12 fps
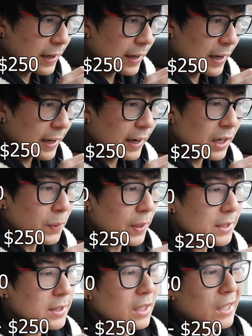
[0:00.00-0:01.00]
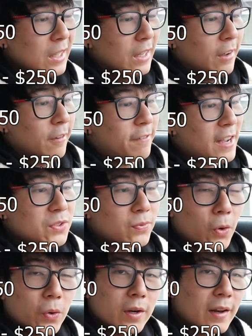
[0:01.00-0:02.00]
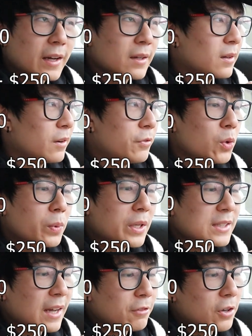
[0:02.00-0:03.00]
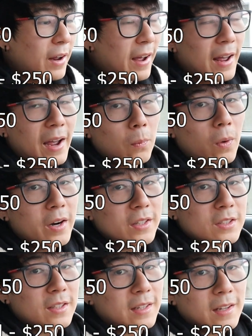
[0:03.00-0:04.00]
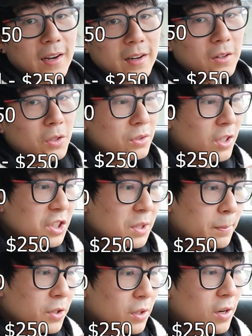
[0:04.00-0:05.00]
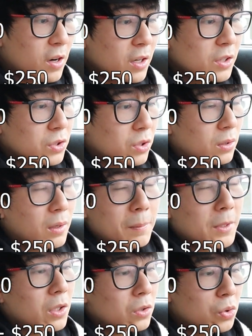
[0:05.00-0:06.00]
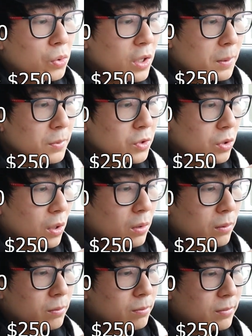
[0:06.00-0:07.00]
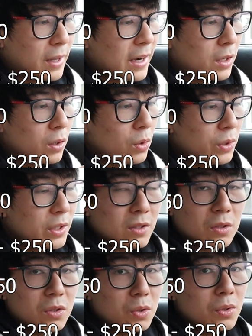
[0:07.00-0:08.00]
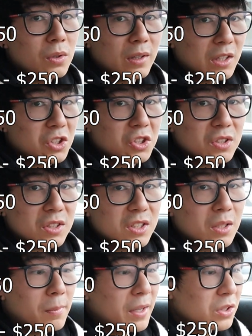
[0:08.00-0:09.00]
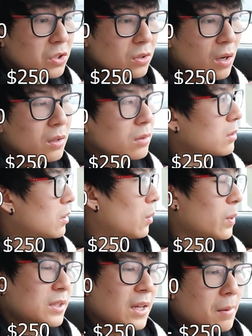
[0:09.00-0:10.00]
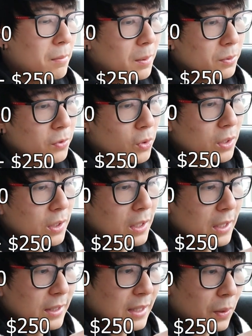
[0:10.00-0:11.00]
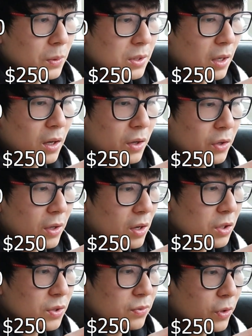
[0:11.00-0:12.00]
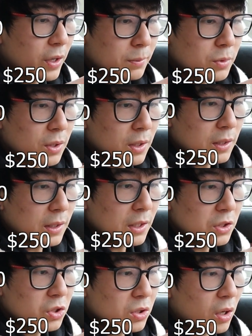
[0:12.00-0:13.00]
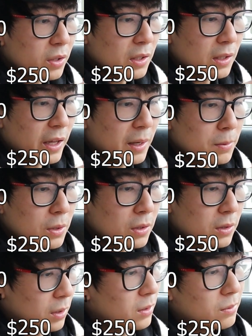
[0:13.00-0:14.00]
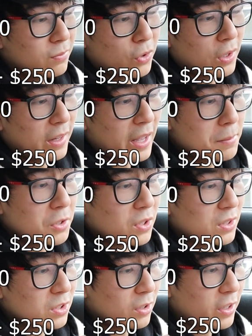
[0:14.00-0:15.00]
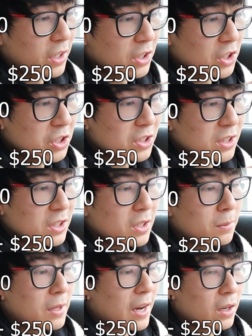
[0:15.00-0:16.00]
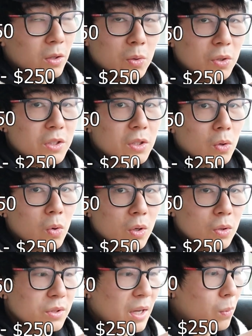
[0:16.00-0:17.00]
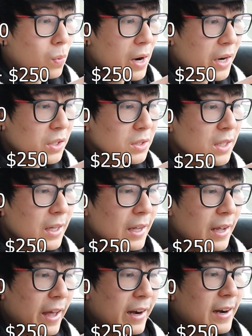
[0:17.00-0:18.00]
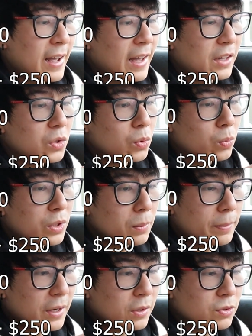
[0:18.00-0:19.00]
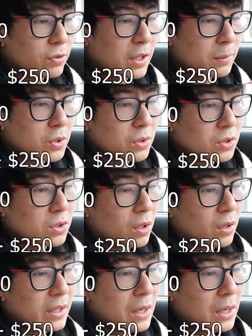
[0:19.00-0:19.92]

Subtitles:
And anyways, fast forward like a few weeks after that, I wanted to get a little touch up on the car, so a tune up. So that included the new ignition system install, the ones that I bought before. That was $100 for them to install the labor, for the labor to install the ignition system. That included the coils and wires, and then I had new wheel bearings for them to install.